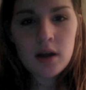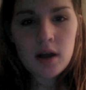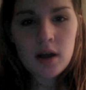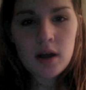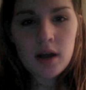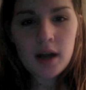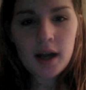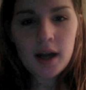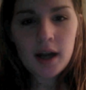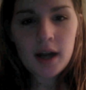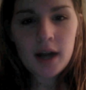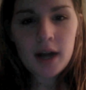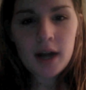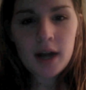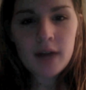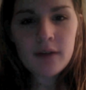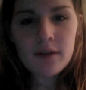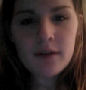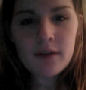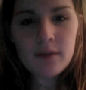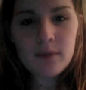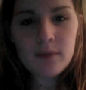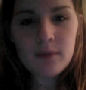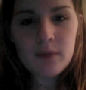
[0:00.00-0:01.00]
kind of
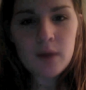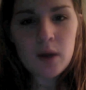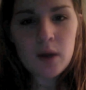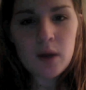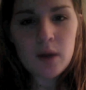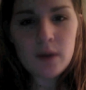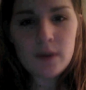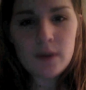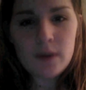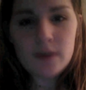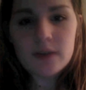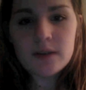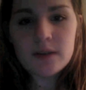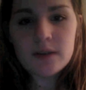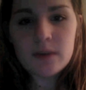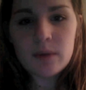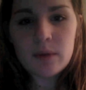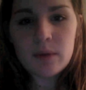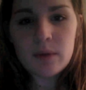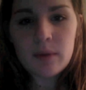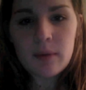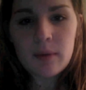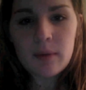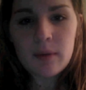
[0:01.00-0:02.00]
have many reasons why I'm
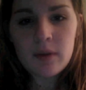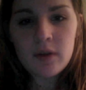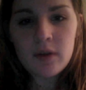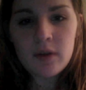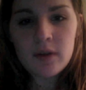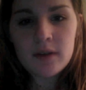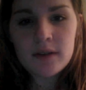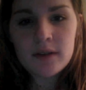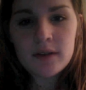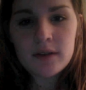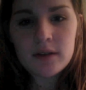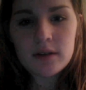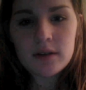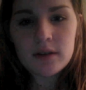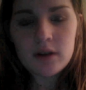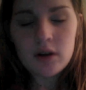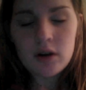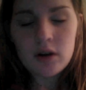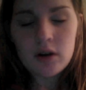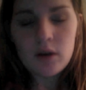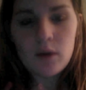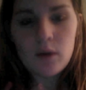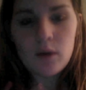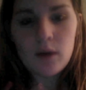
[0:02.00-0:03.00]
uploading this, or
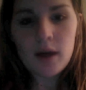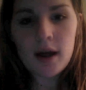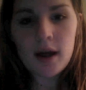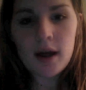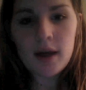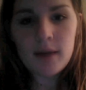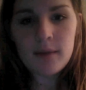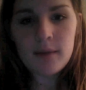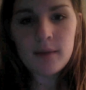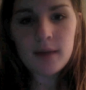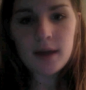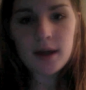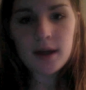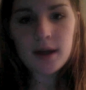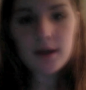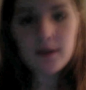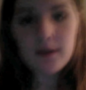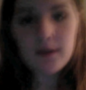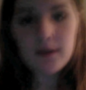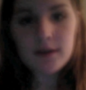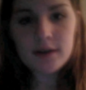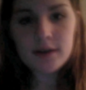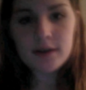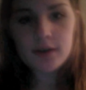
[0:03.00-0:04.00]
why I'm making
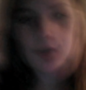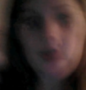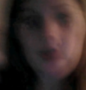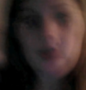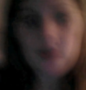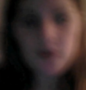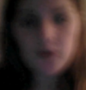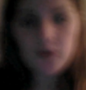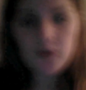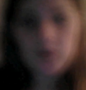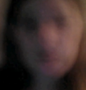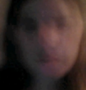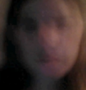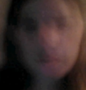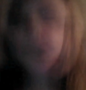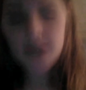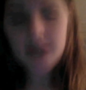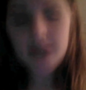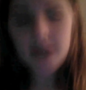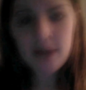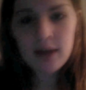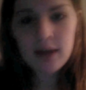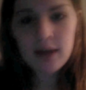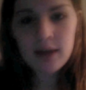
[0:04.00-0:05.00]
this on
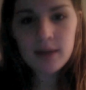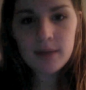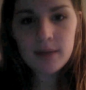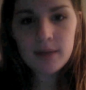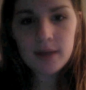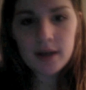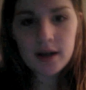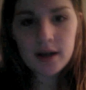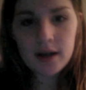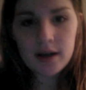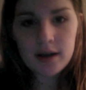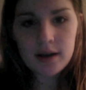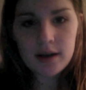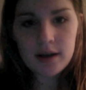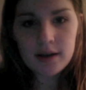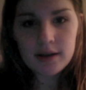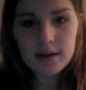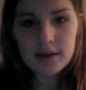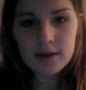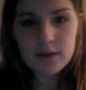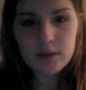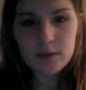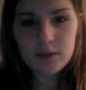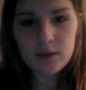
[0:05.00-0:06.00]
Thursday, because,
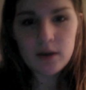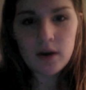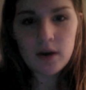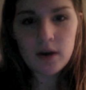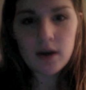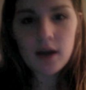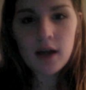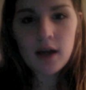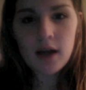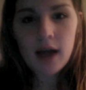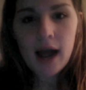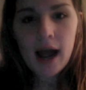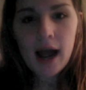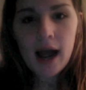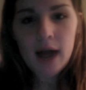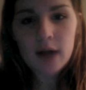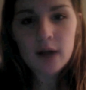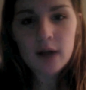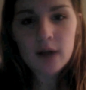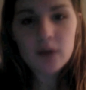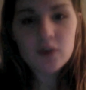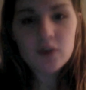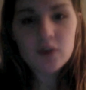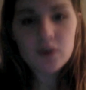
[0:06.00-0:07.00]
well, I don't have
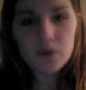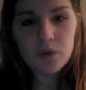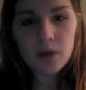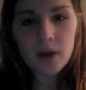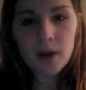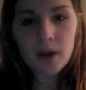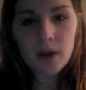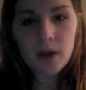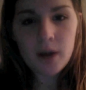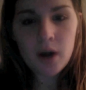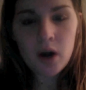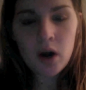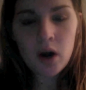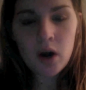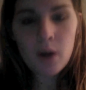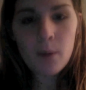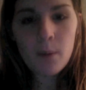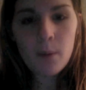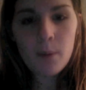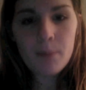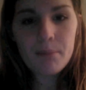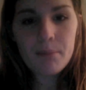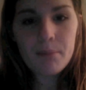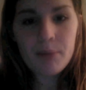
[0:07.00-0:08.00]
school tomorrow,
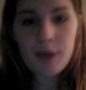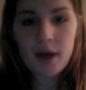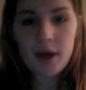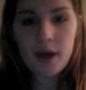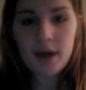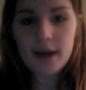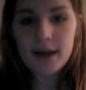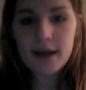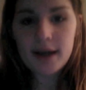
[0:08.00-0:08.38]
but,